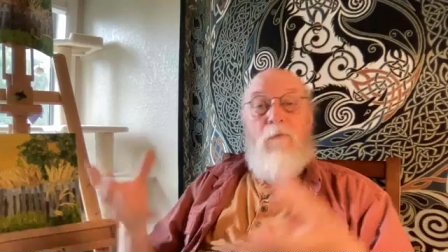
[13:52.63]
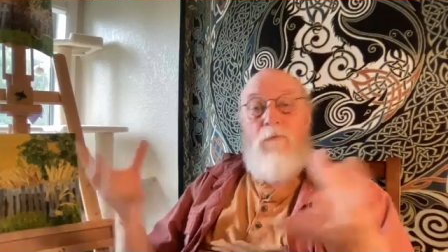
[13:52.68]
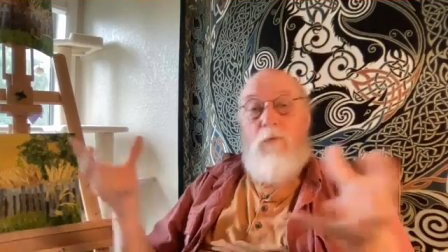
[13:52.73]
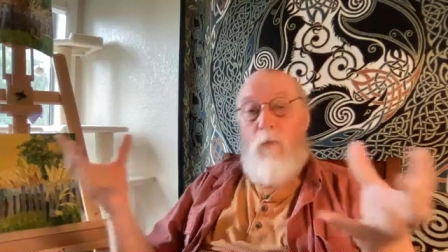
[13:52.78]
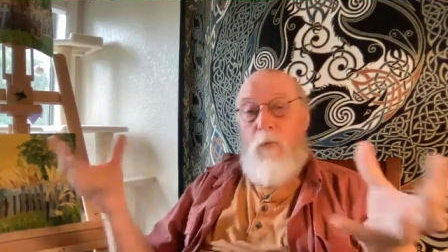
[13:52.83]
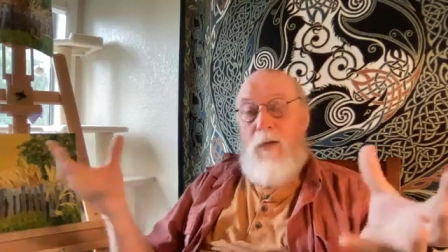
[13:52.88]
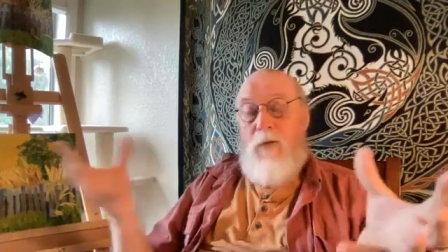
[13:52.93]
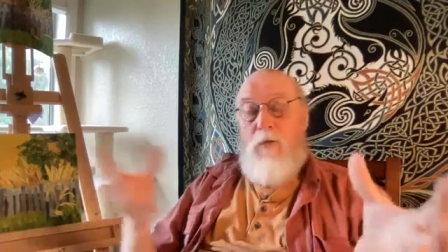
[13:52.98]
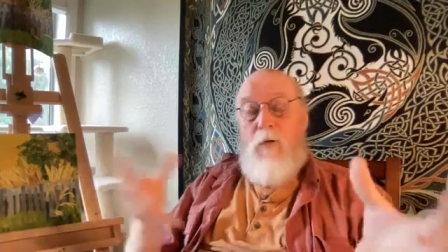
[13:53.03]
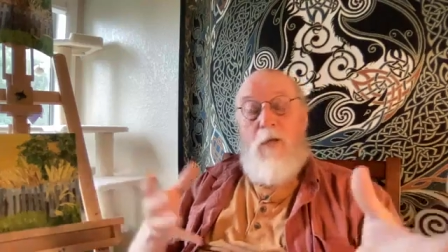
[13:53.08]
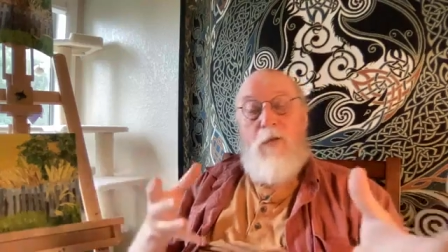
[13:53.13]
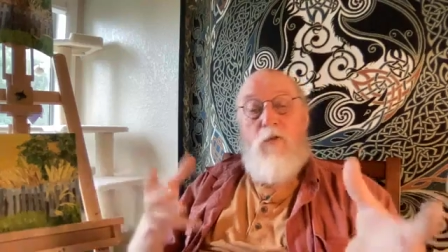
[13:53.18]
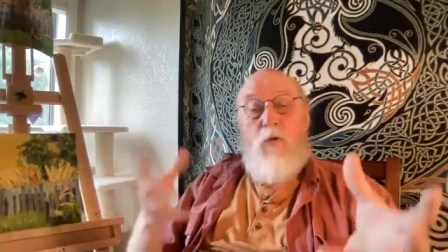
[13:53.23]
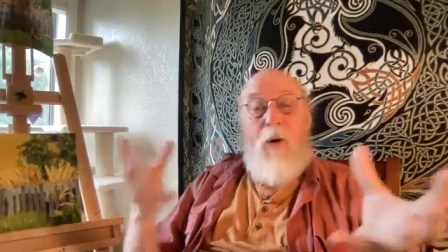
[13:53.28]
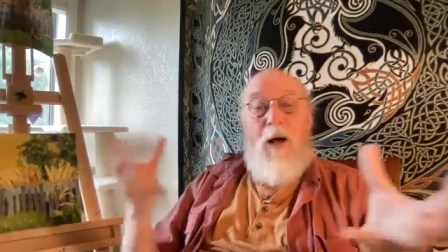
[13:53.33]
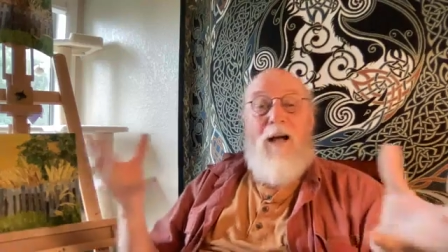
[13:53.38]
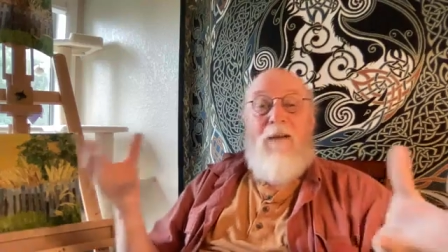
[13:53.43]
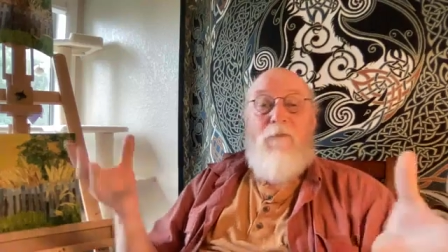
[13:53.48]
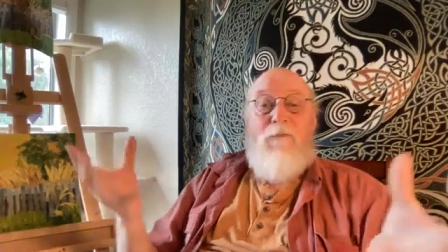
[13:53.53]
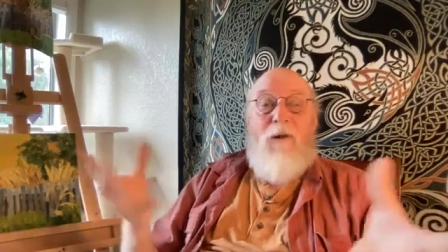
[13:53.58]
And so
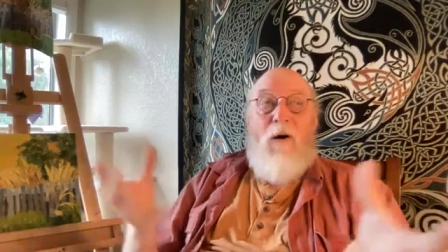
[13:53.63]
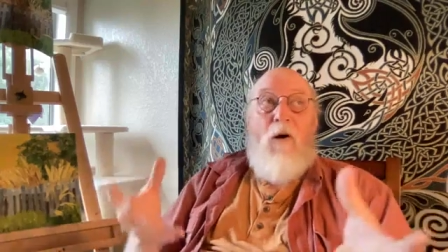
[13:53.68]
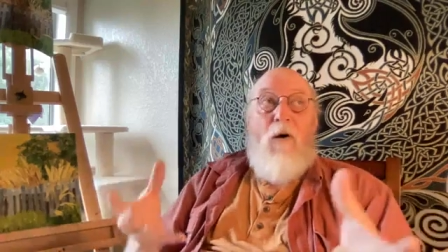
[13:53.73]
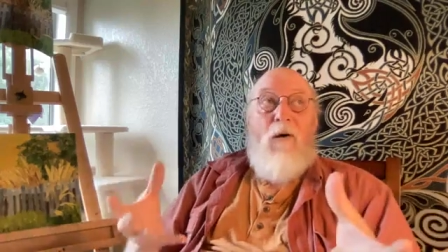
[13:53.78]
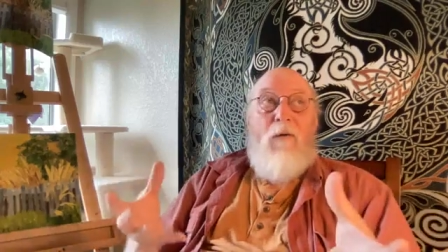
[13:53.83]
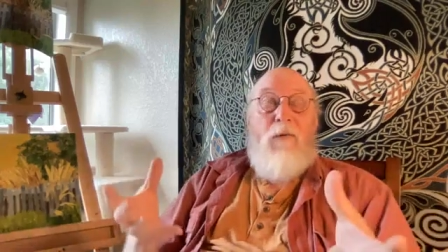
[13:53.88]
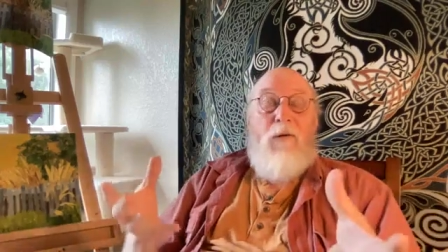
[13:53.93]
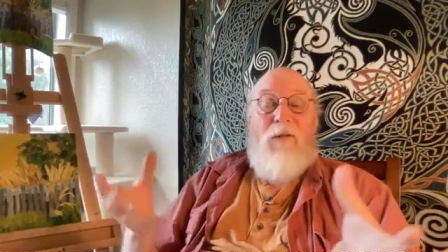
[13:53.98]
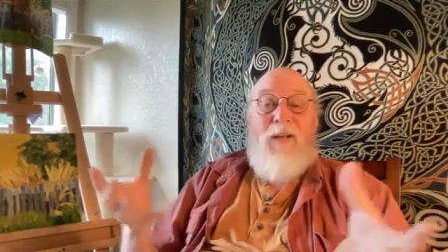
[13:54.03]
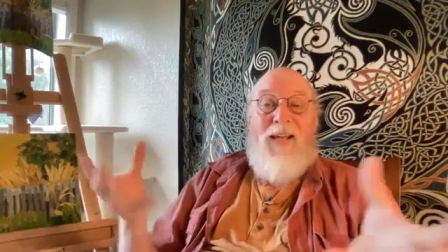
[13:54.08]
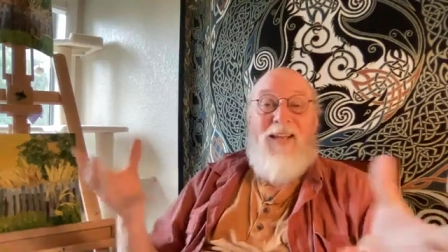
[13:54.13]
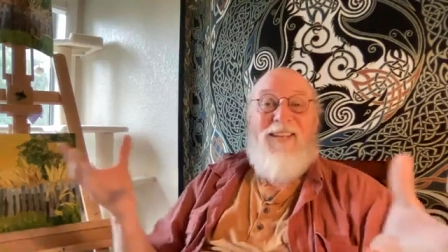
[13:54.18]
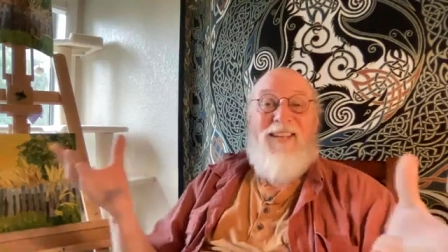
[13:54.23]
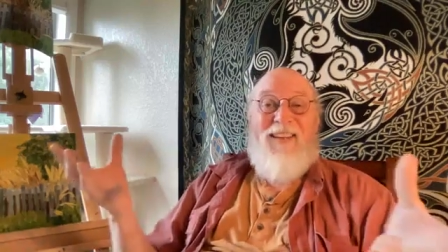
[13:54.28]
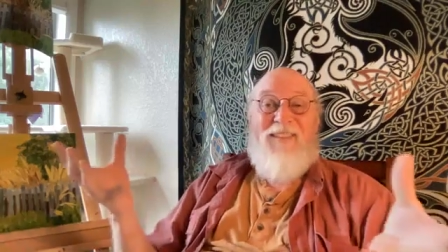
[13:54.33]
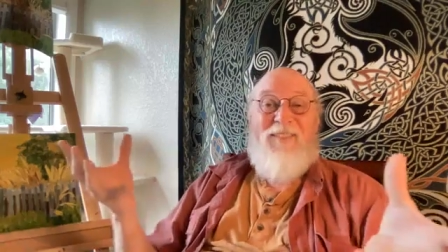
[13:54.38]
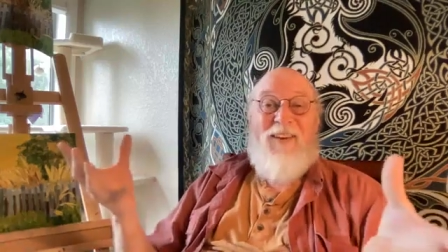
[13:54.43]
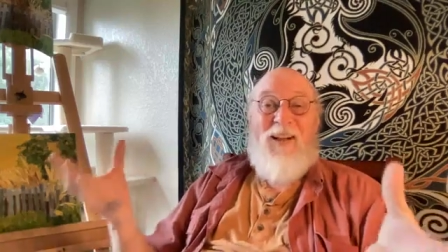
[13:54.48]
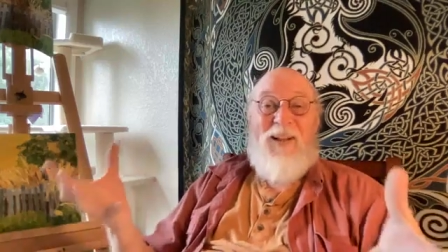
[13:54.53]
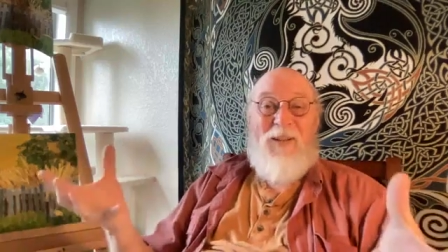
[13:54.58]
I've already
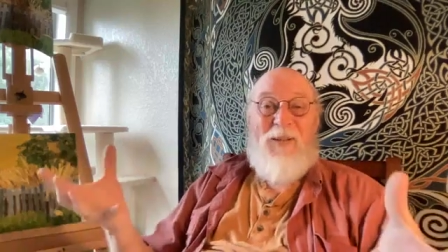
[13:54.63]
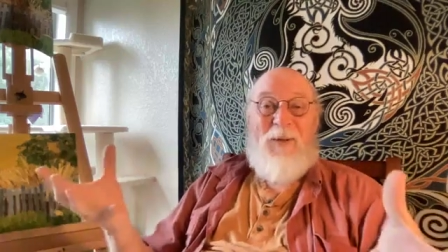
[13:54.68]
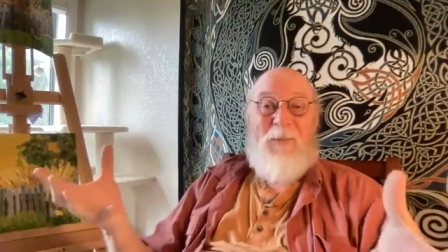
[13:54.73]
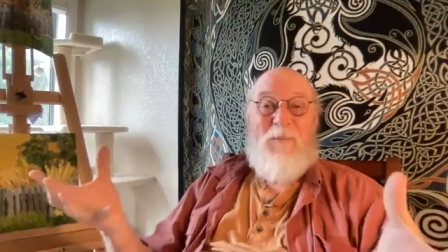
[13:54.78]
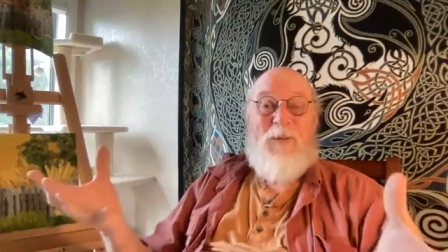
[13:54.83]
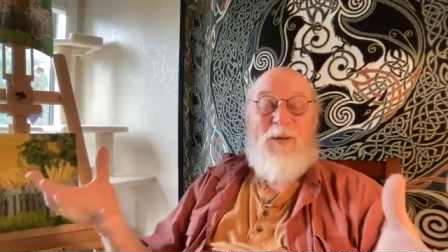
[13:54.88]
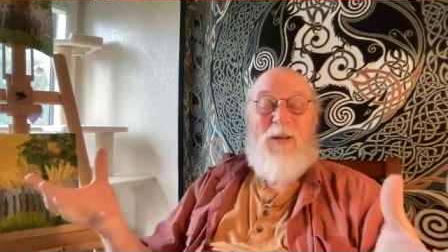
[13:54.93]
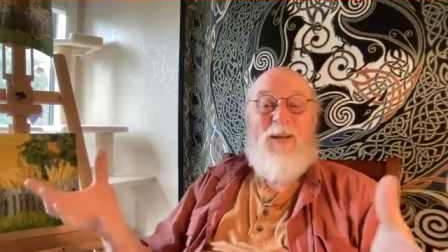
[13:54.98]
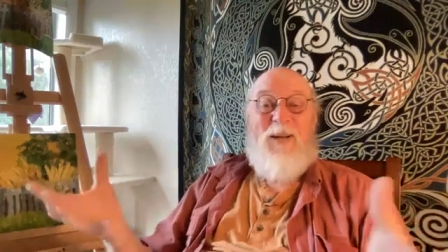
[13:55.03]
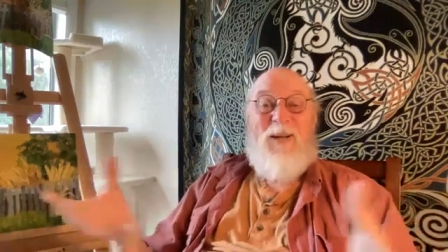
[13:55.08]
developed